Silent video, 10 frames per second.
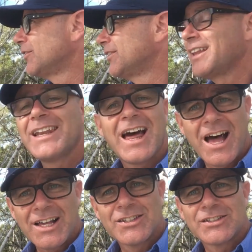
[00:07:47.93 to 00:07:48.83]
the
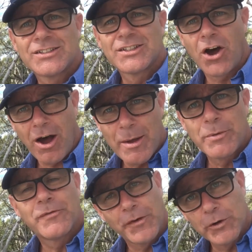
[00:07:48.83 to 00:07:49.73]
last type
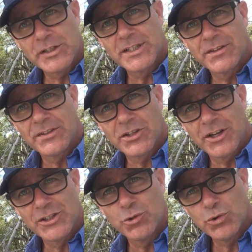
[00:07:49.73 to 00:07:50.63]
of
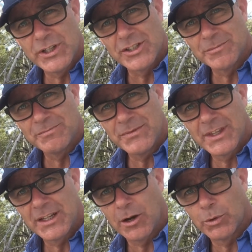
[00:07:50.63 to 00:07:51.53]
photosynthesizing organism
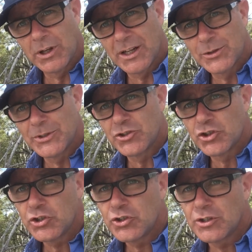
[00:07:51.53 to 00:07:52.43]
that I would like to
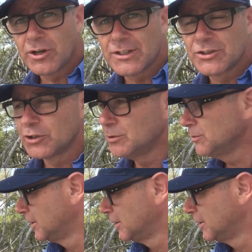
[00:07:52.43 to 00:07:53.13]
introduce you guys to,